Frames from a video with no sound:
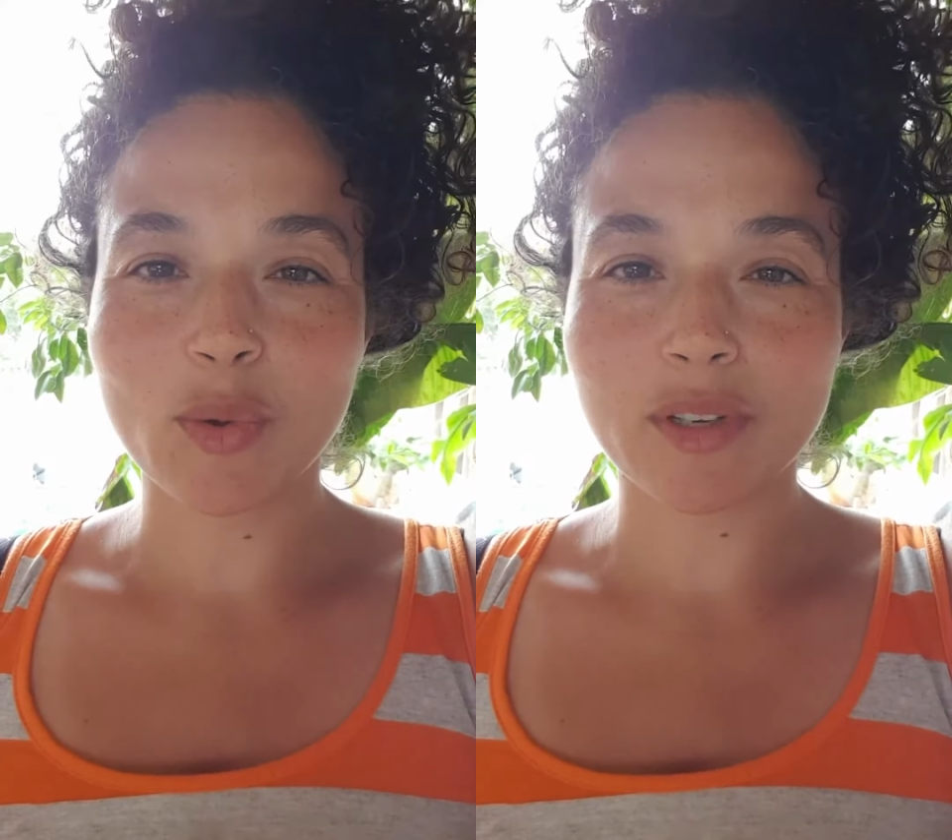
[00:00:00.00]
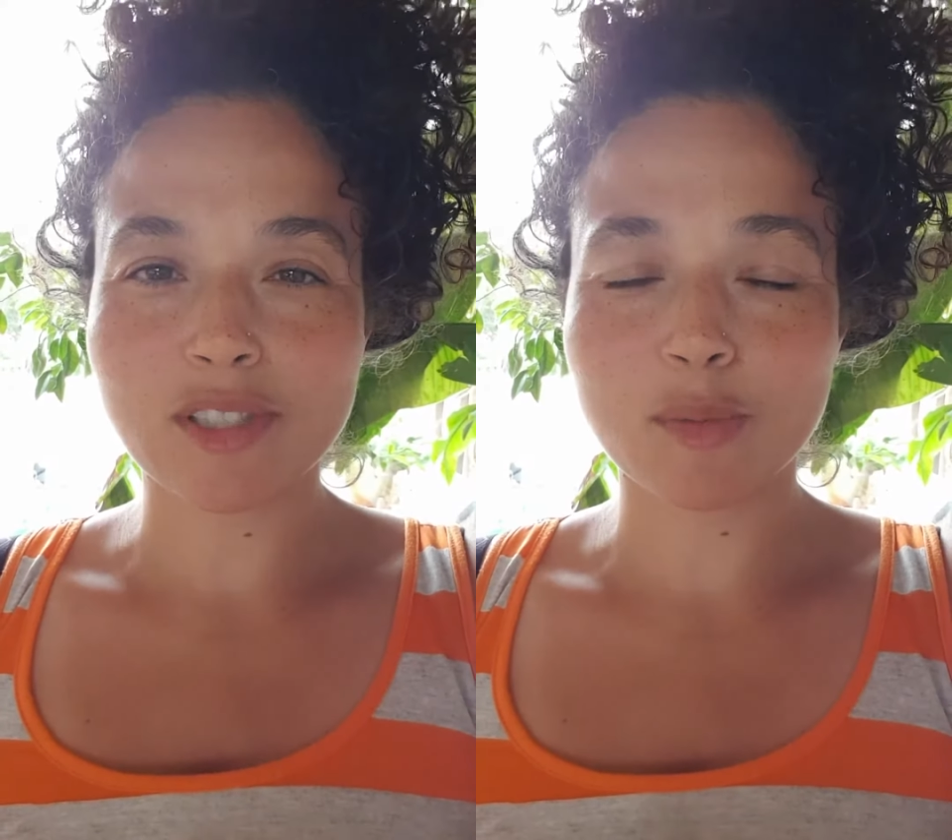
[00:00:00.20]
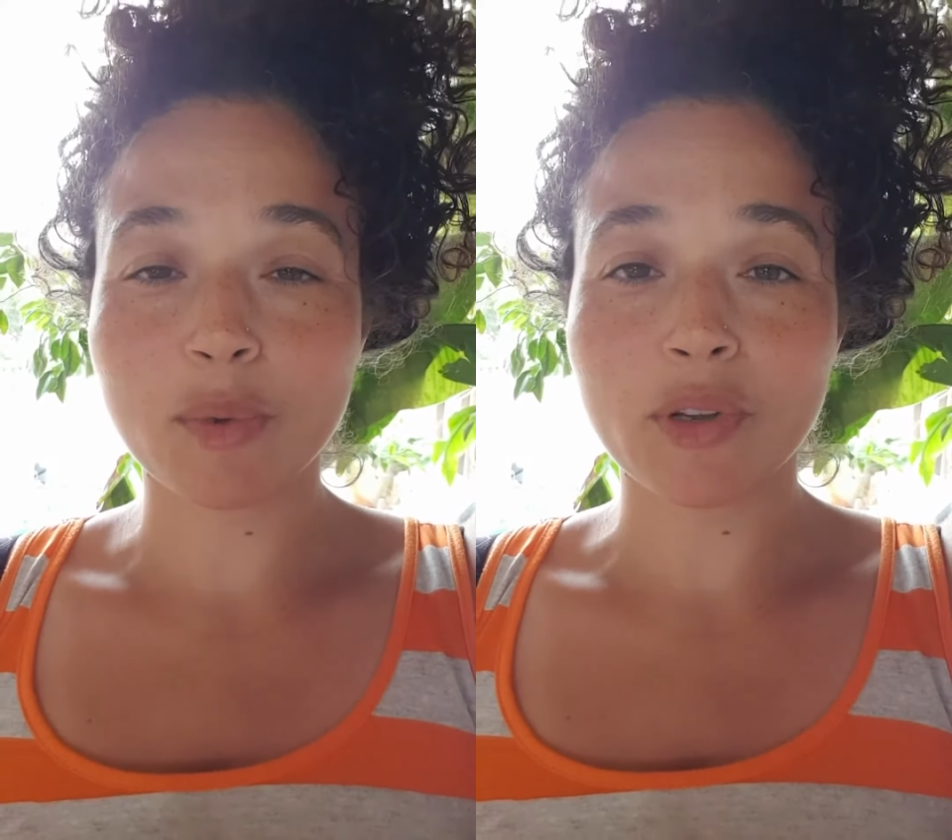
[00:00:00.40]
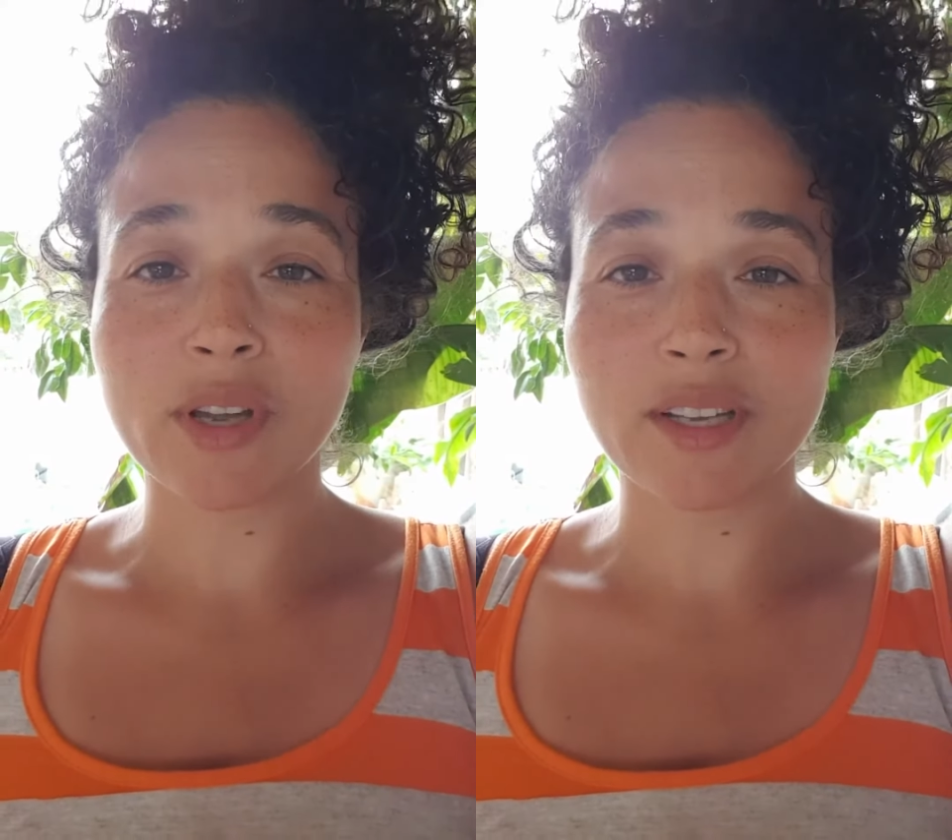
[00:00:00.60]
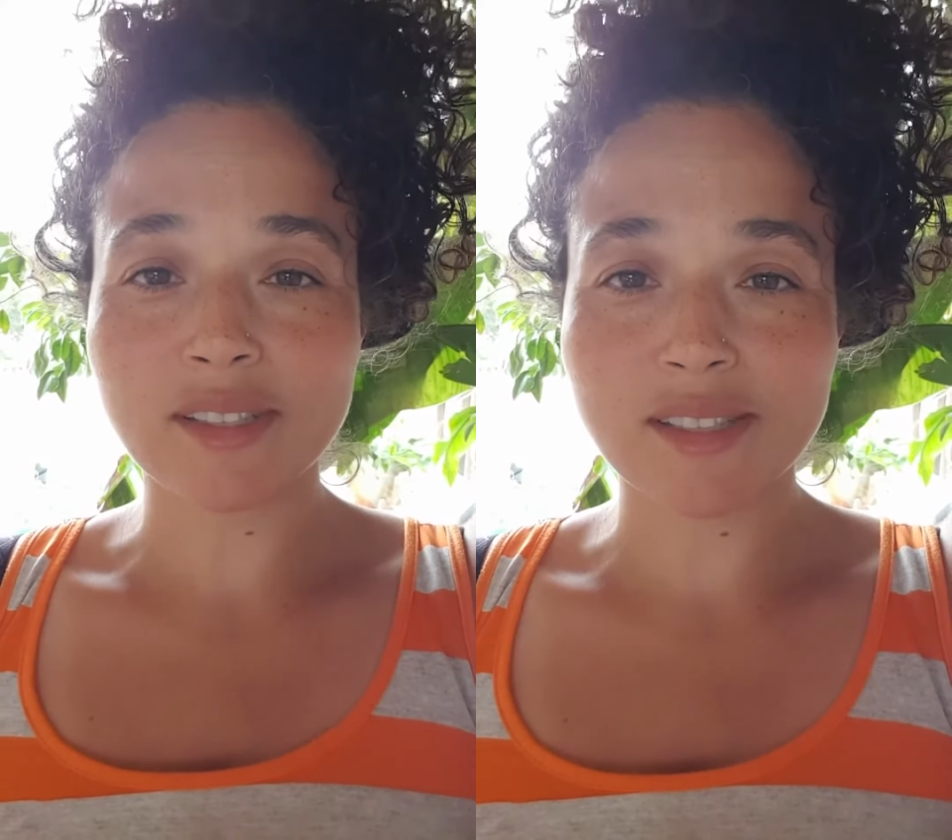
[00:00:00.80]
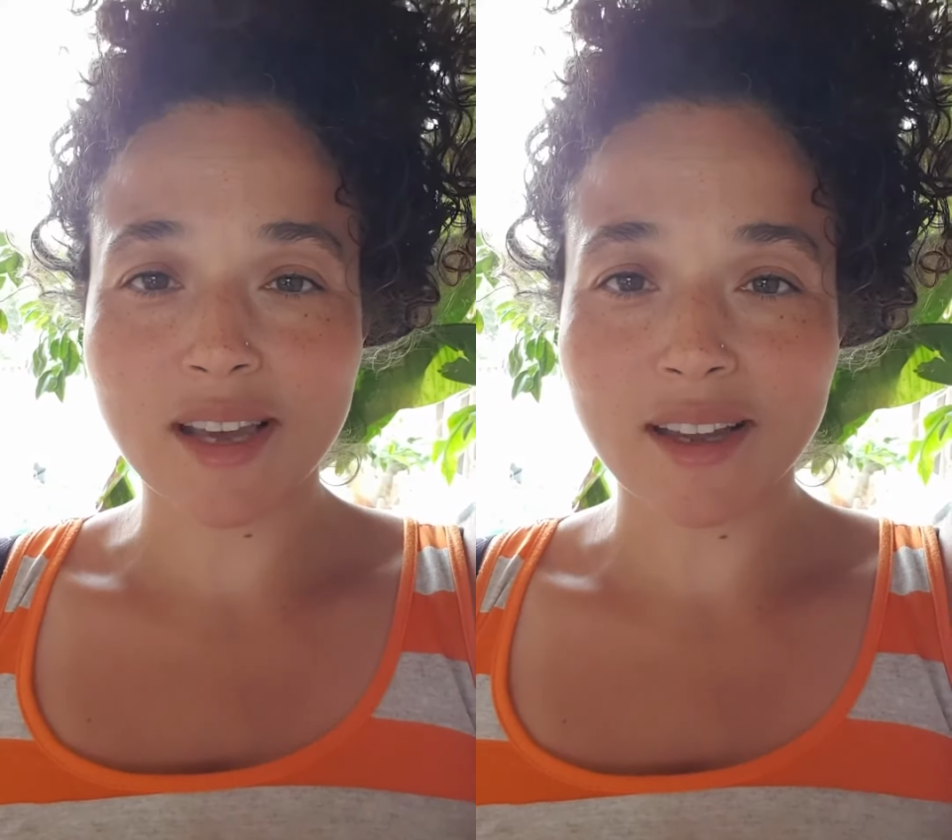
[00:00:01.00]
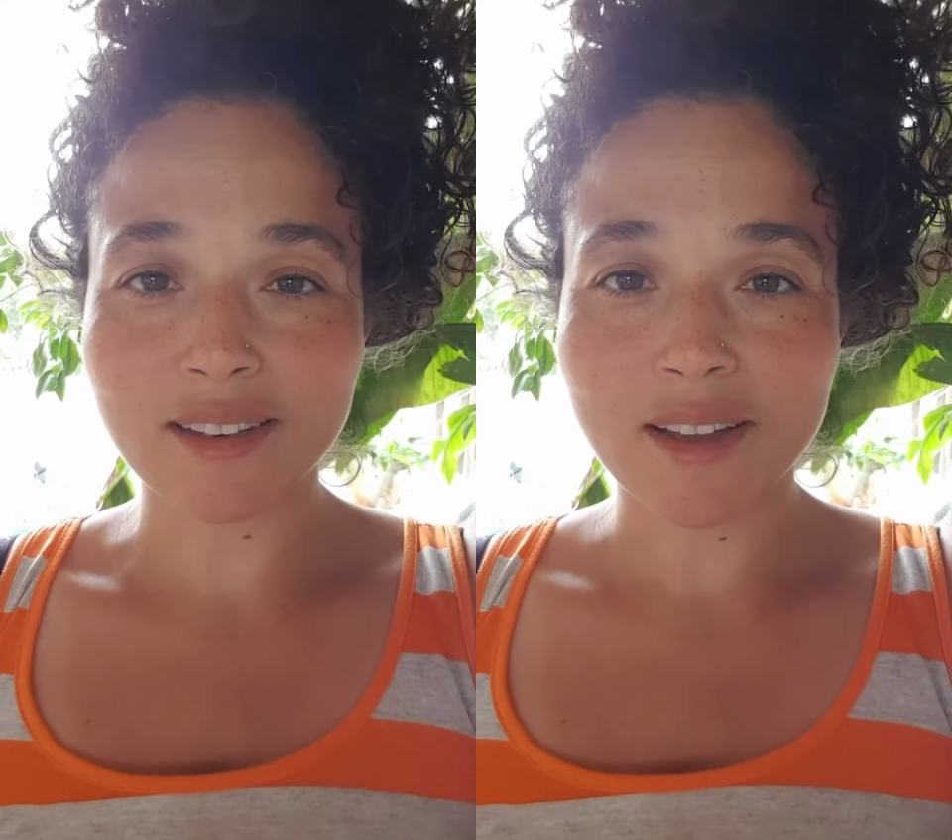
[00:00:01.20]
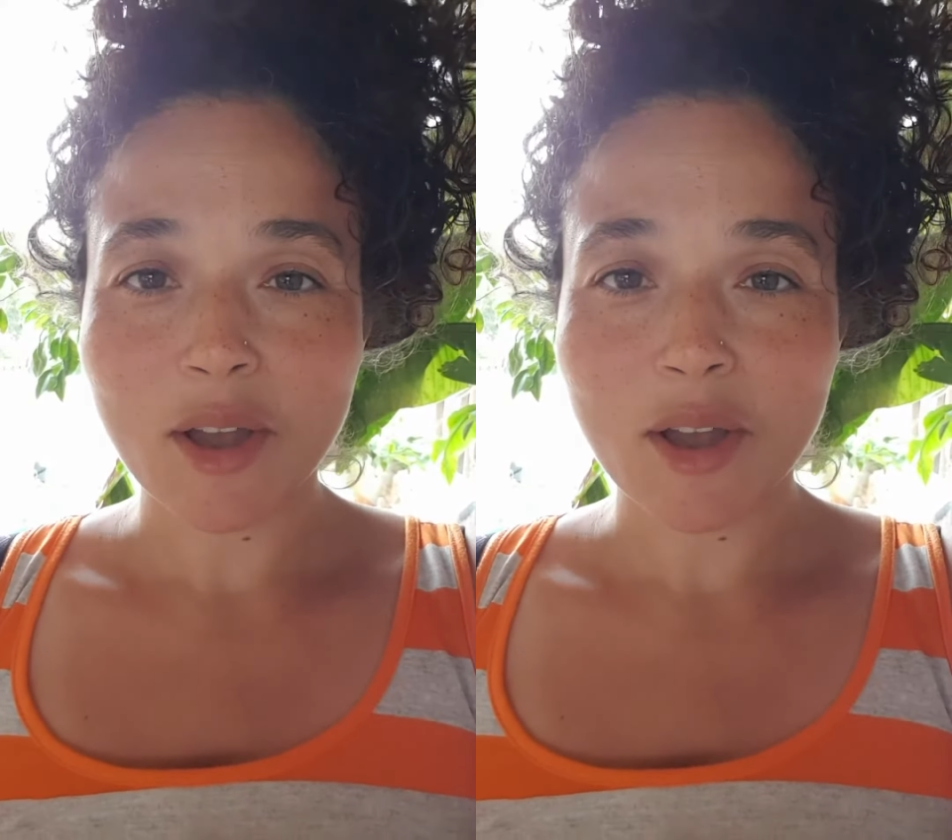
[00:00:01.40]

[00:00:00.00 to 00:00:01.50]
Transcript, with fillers: experience that,